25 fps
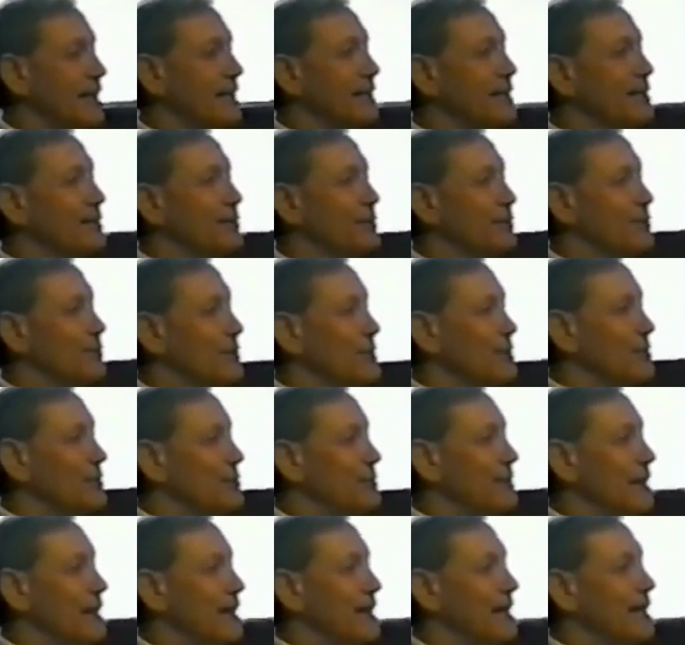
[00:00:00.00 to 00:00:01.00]
And then you're talking
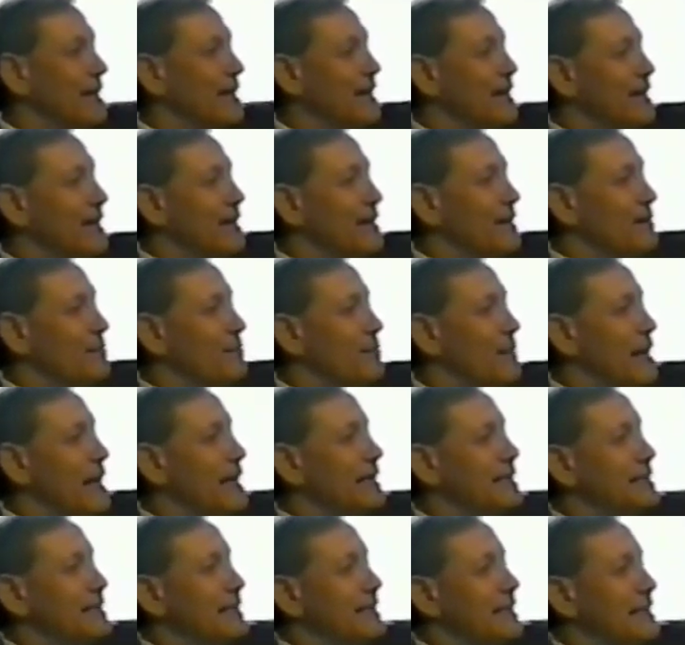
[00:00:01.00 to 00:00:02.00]
about
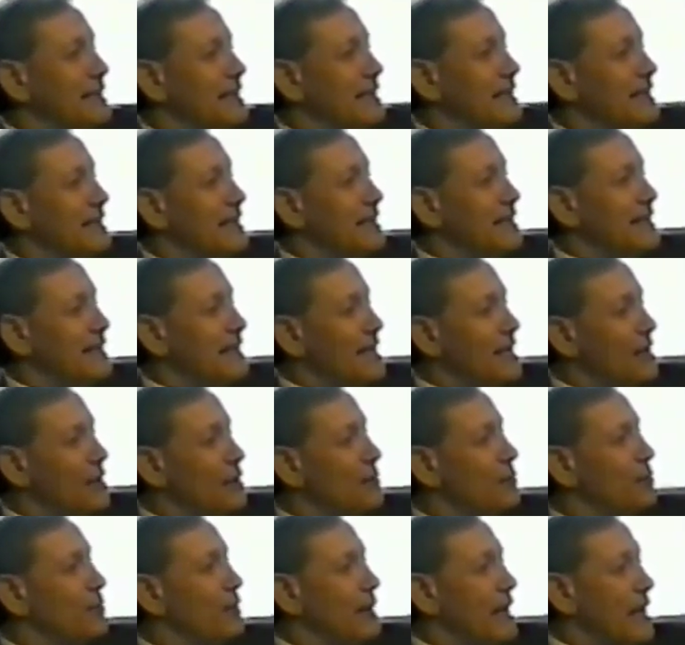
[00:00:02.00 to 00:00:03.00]
basically an
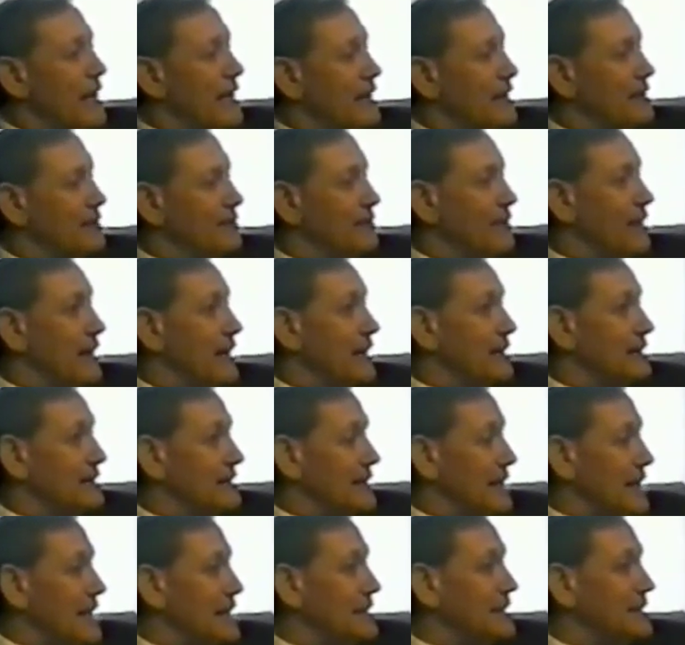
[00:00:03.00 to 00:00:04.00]
aeroplane, as far as
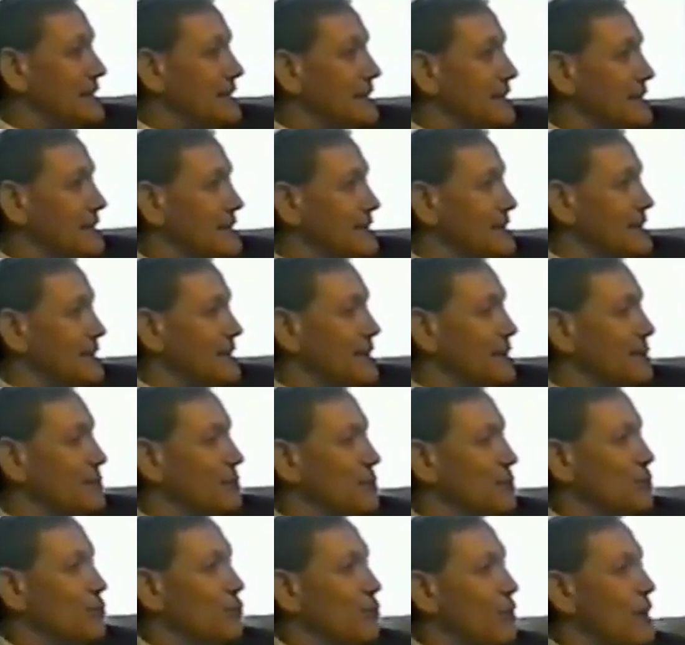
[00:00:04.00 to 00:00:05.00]
the engine is
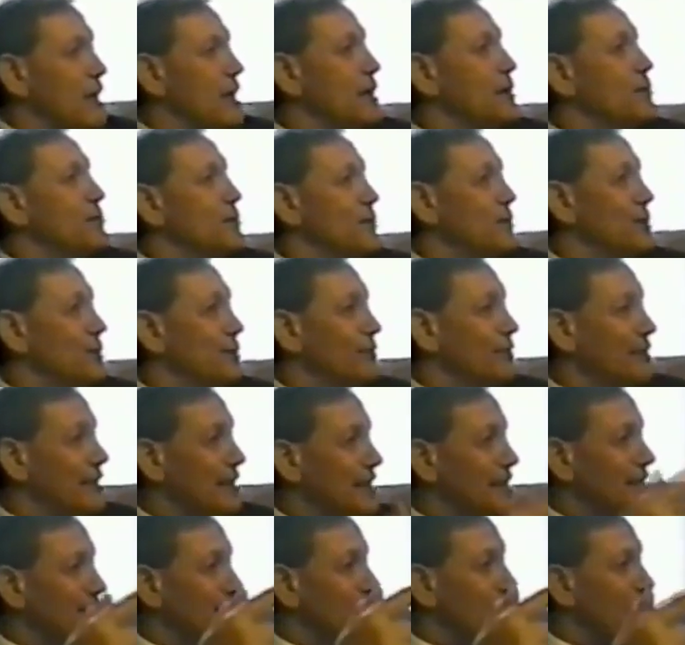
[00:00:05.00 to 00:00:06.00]
concerned, was one
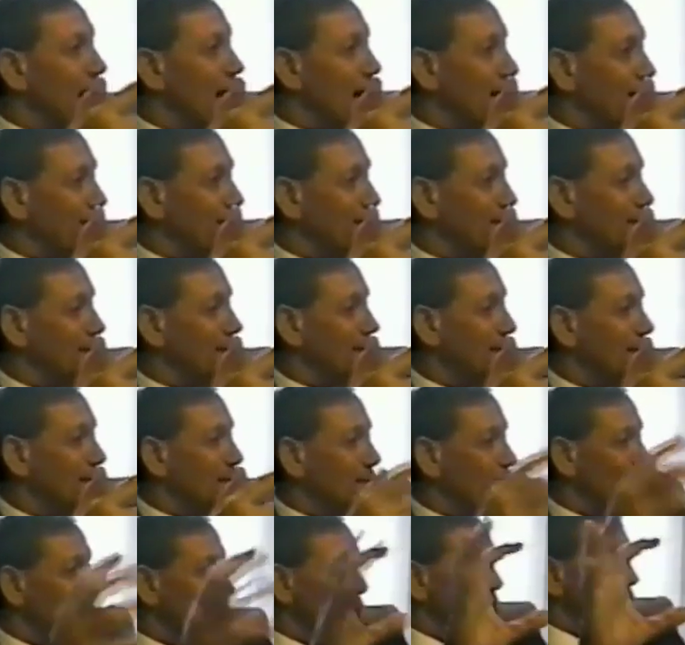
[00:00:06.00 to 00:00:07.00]
moving shaft
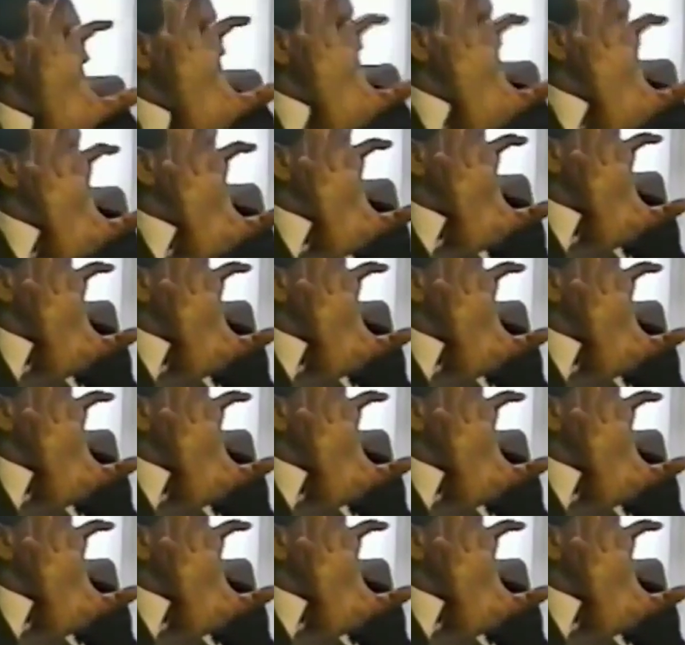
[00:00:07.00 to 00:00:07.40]
with two